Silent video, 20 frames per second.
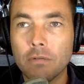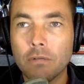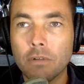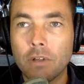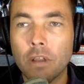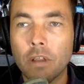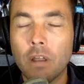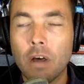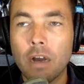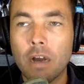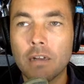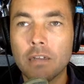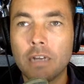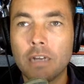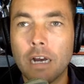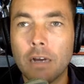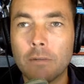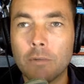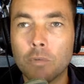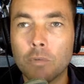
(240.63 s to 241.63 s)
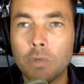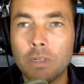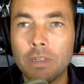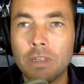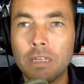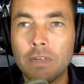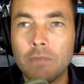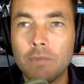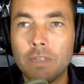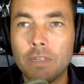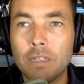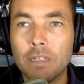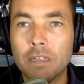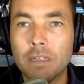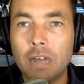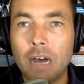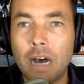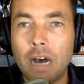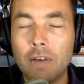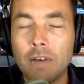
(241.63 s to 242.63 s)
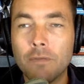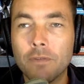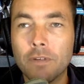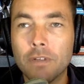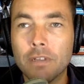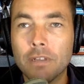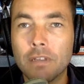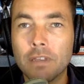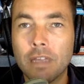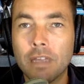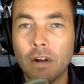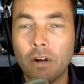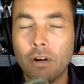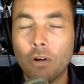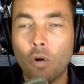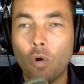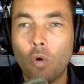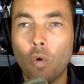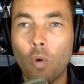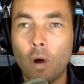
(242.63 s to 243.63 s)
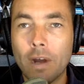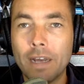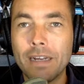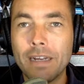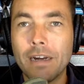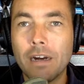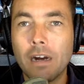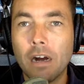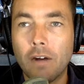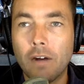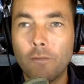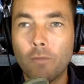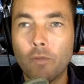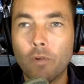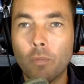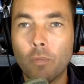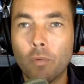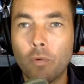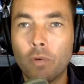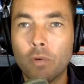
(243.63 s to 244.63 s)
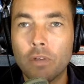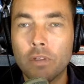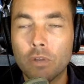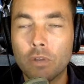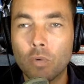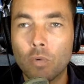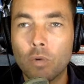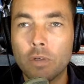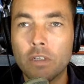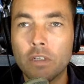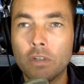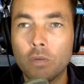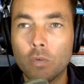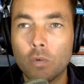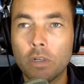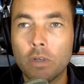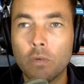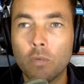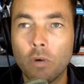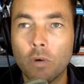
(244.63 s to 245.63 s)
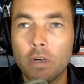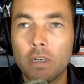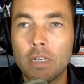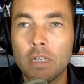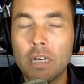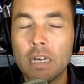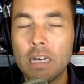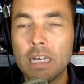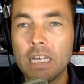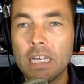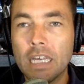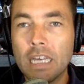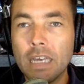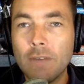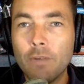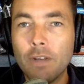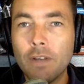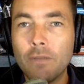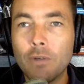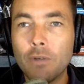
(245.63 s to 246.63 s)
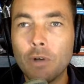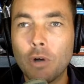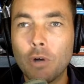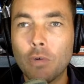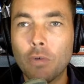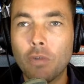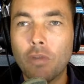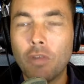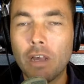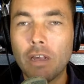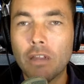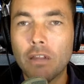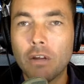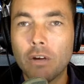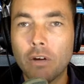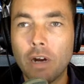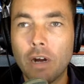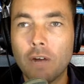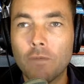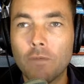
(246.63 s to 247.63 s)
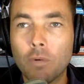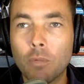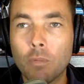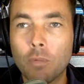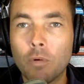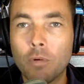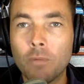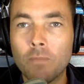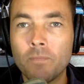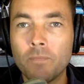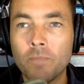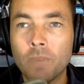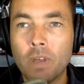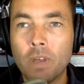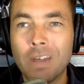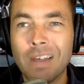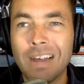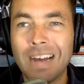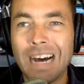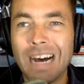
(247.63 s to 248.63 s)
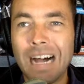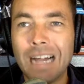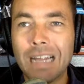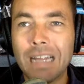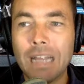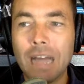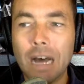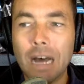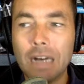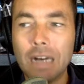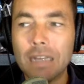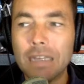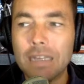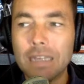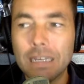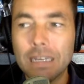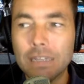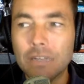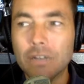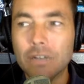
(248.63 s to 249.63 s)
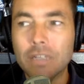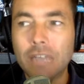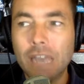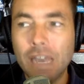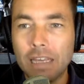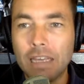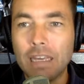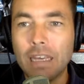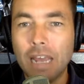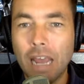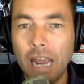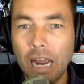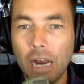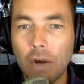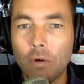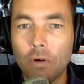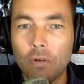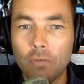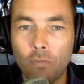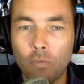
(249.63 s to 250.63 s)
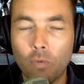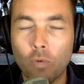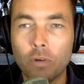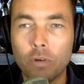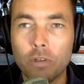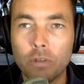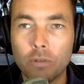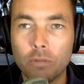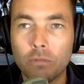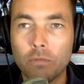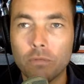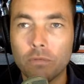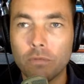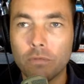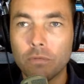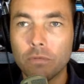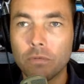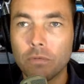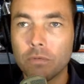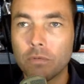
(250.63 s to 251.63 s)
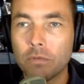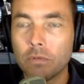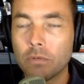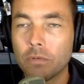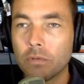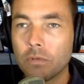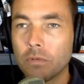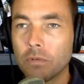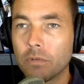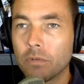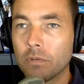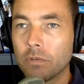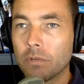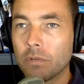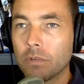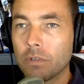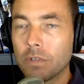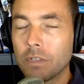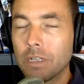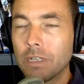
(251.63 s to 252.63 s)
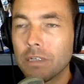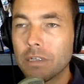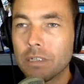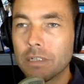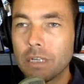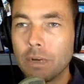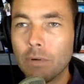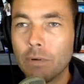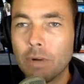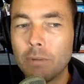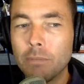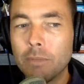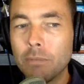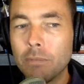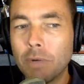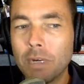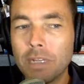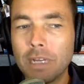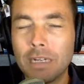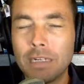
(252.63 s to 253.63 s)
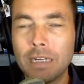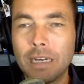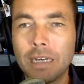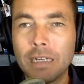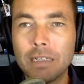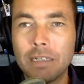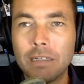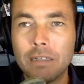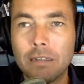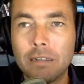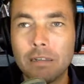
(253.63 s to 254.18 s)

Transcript: a lot of times we live these lives that are quite comfortable in 2021. Even if you don't think they're comfortable, a lot of things are taken care of for you. Do you understand what I mean by that, Danny?